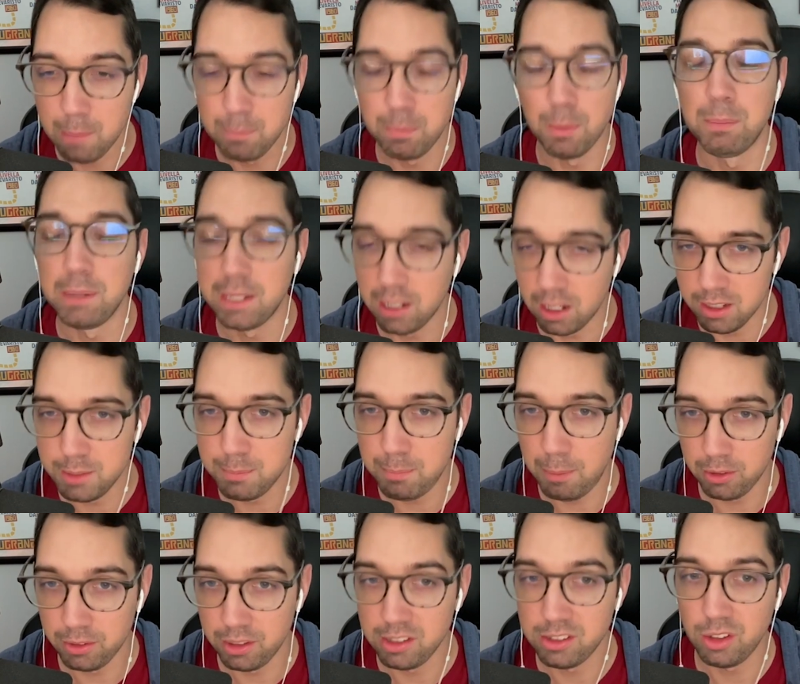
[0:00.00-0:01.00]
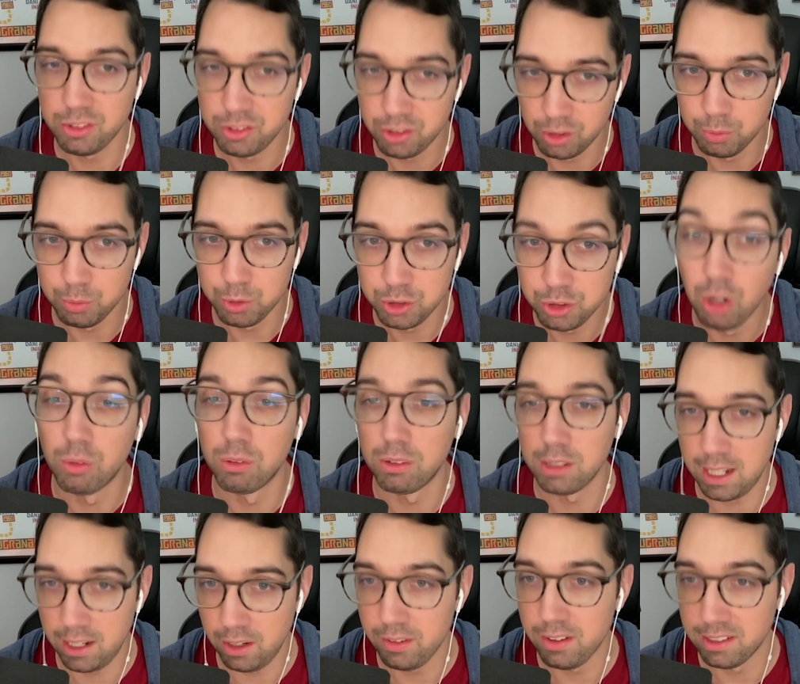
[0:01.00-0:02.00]
but because Balde is also so
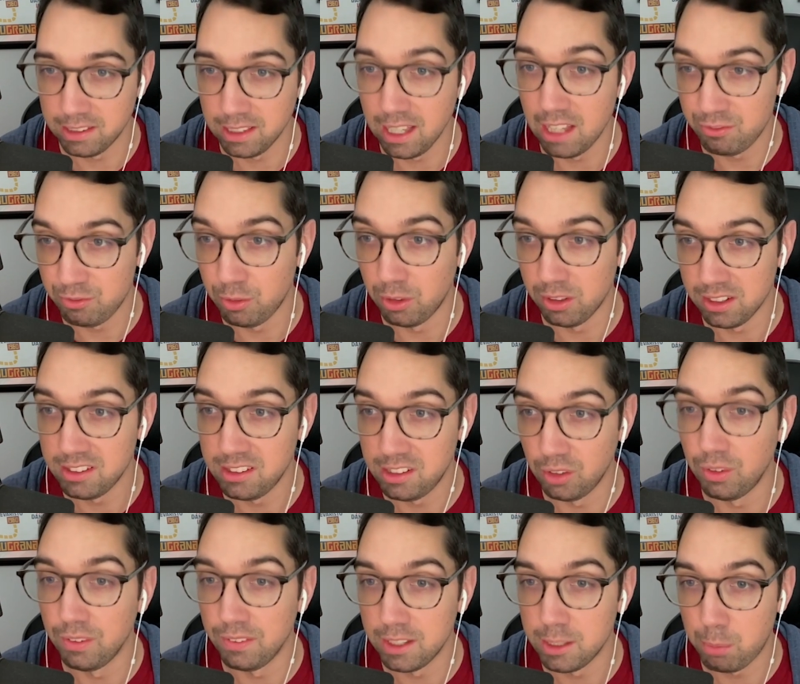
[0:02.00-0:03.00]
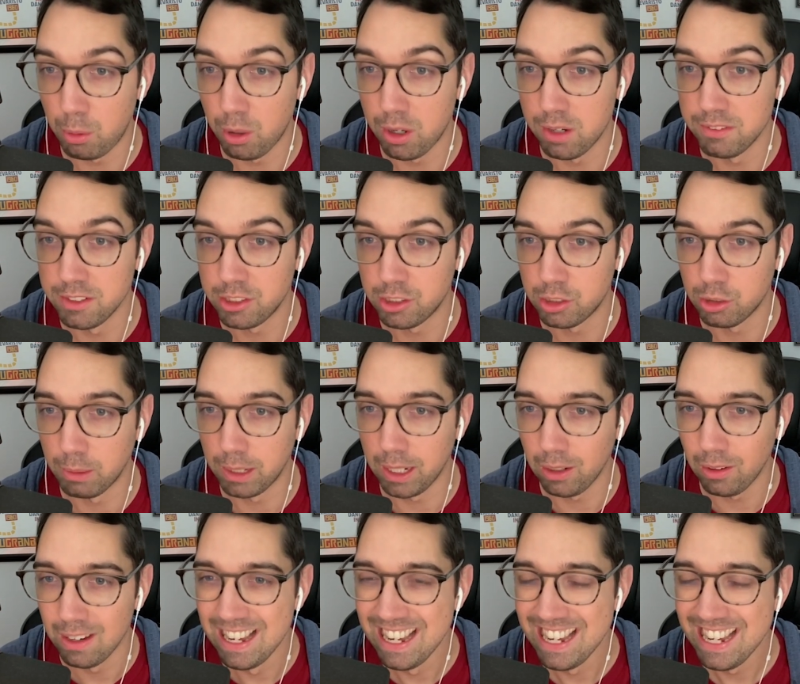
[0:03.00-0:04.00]
reliant on his left foot still at this part of his
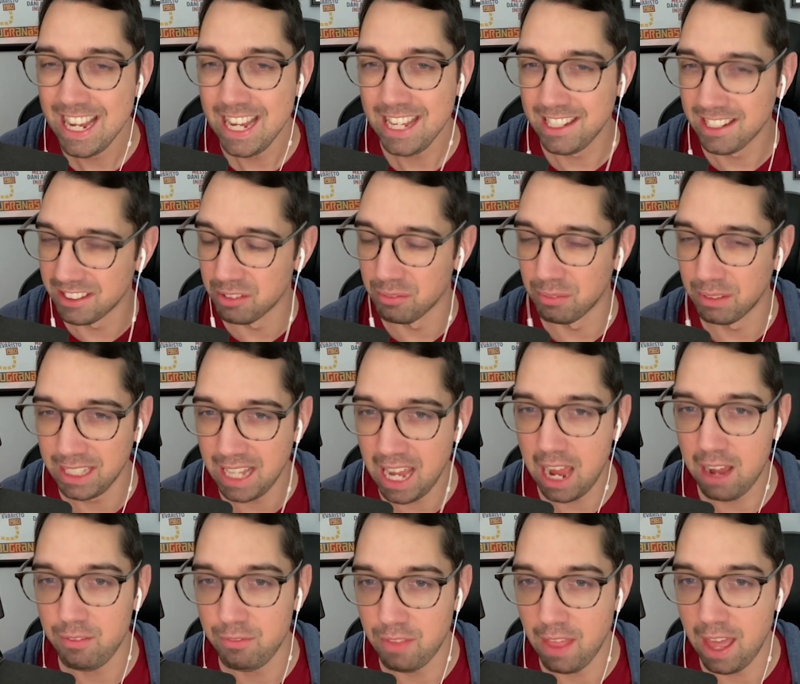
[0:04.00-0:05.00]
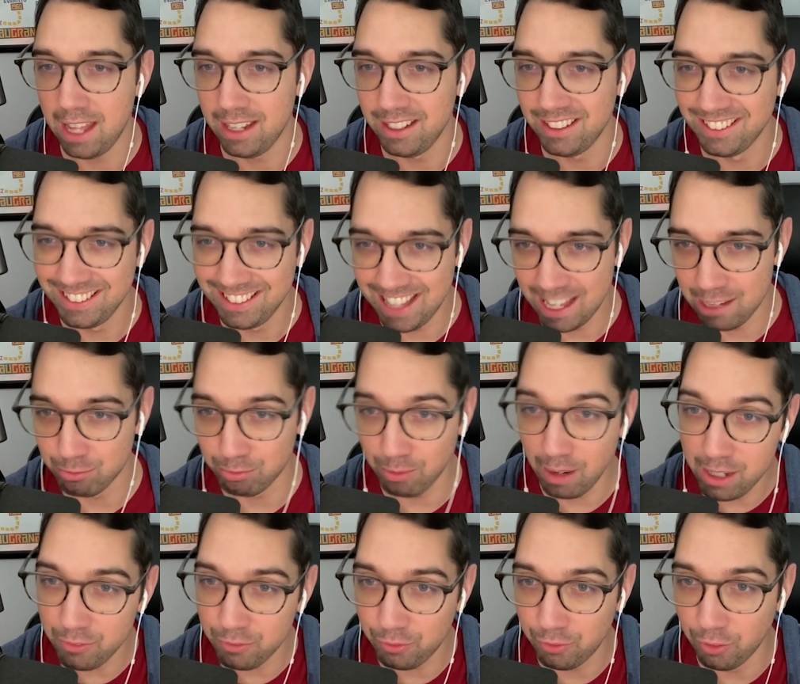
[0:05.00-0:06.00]
career, he doesn't really have that that
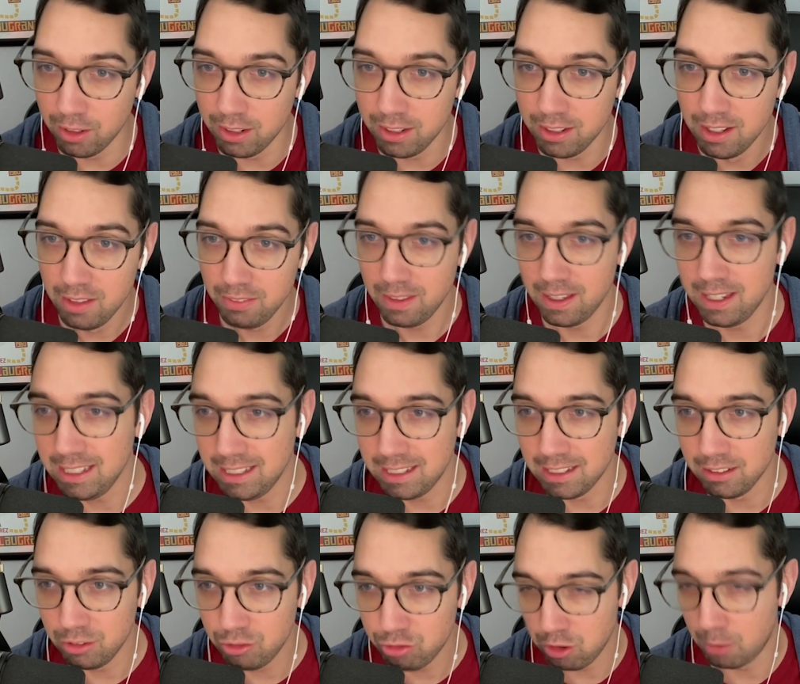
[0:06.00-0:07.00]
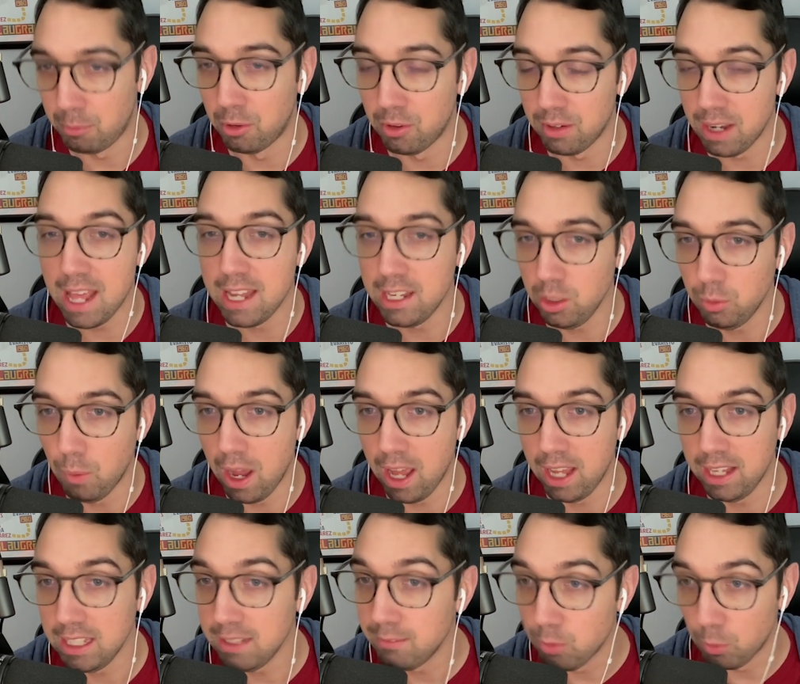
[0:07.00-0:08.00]
right foot that he can trouble in any
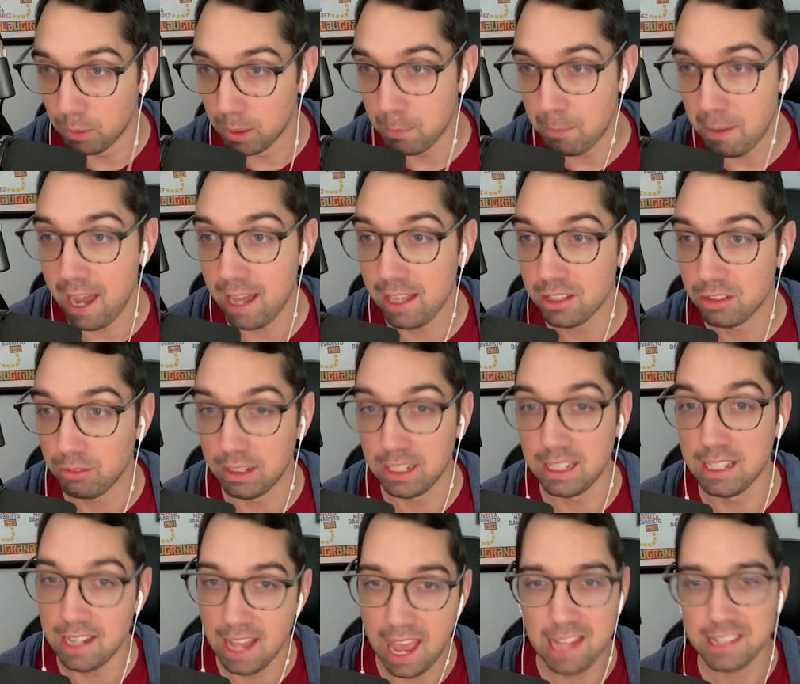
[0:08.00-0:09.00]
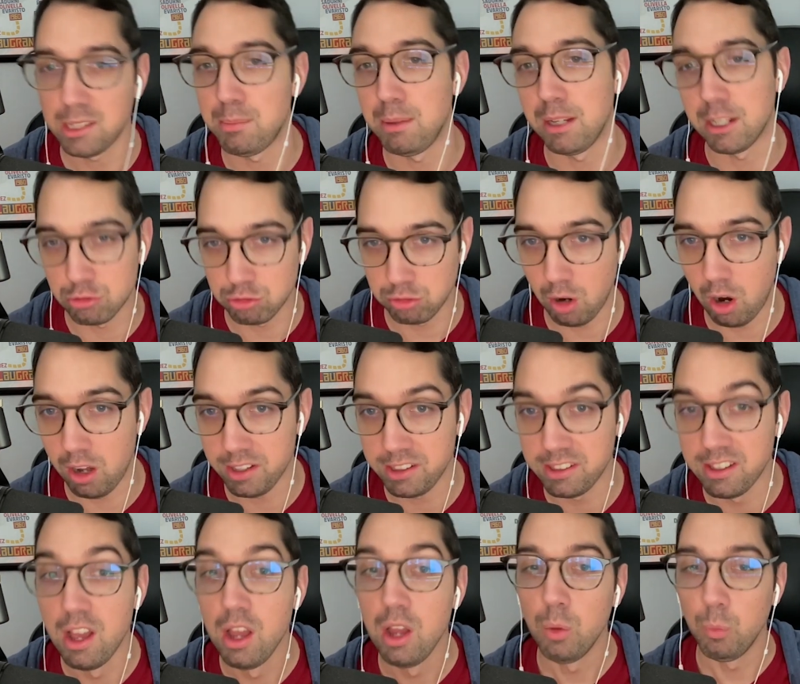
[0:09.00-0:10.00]
way, even with a pass. Right, it has to be a
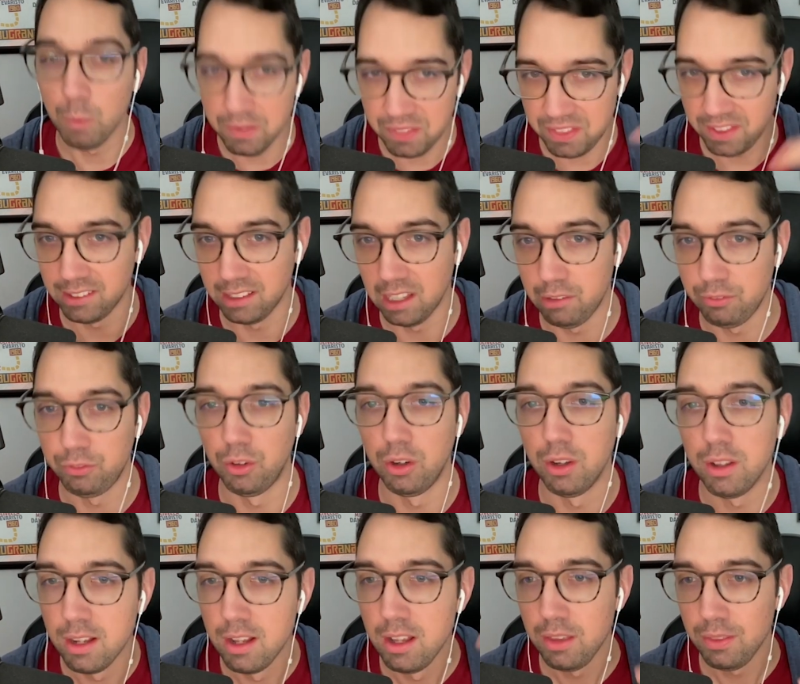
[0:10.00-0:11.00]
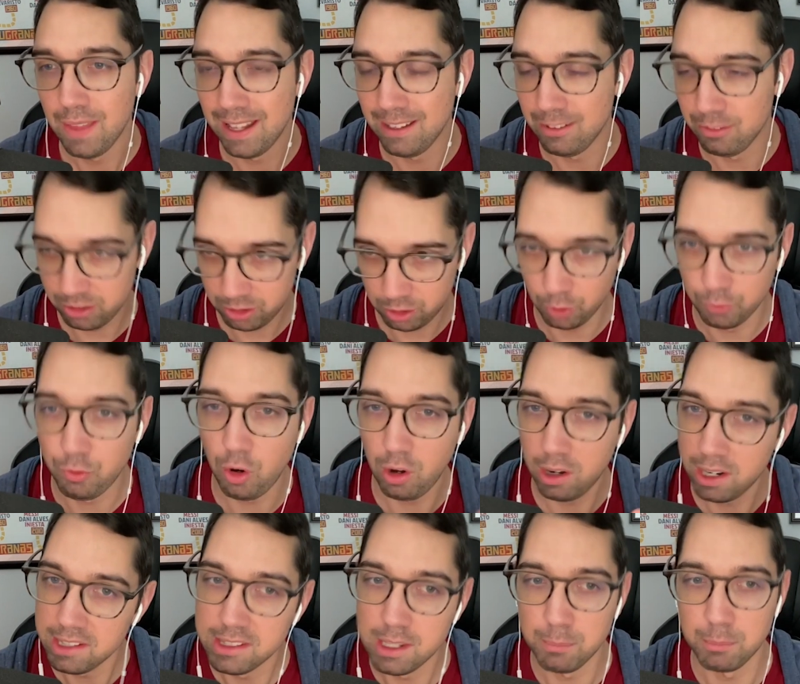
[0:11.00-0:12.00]
cross with his left foot that so far
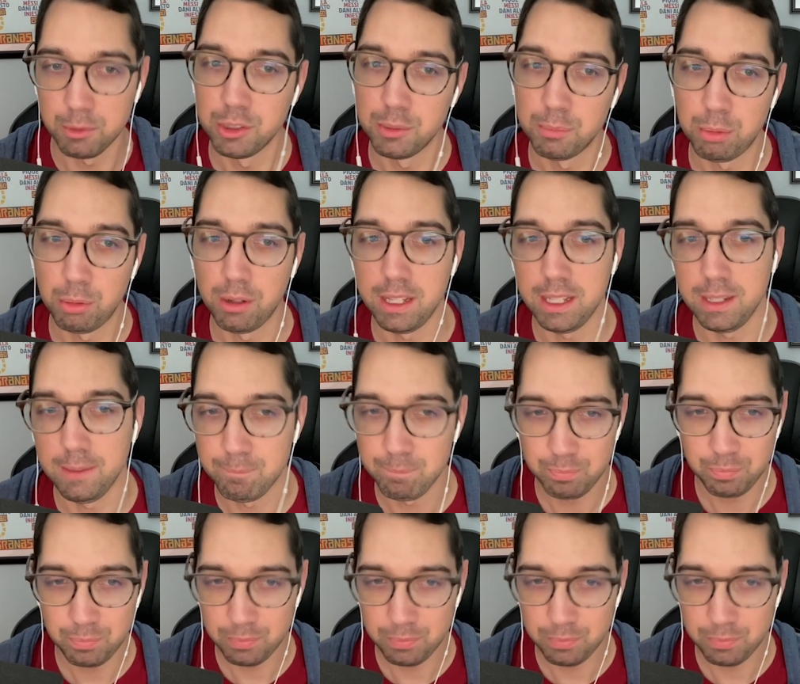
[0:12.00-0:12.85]
his numbers are pretty